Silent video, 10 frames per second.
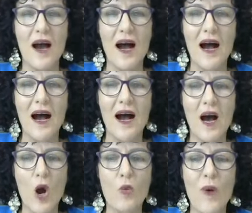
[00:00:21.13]
uh,
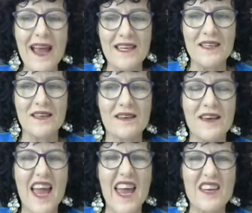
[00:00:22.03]
awake
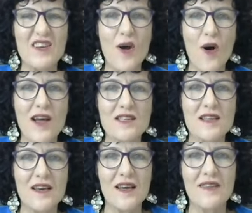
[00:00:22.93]
at night.
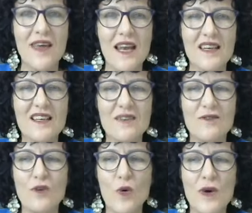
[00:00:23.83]
That little
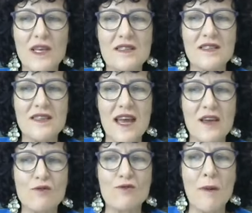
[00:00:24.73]
voice that
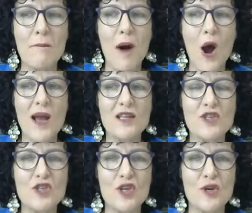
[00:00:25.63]

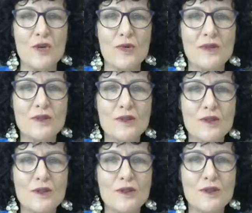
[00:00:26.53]
reminds you,
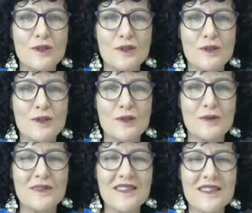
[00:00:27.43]
oh,
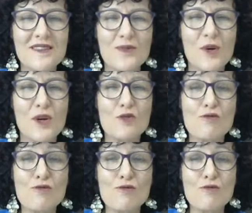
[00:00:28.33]
this is what I'd
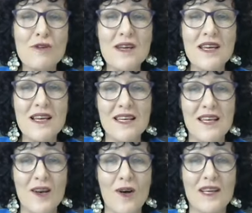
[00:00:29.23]
really
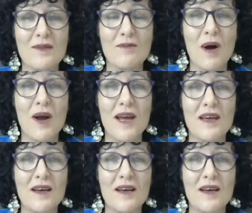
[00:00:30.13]
like in my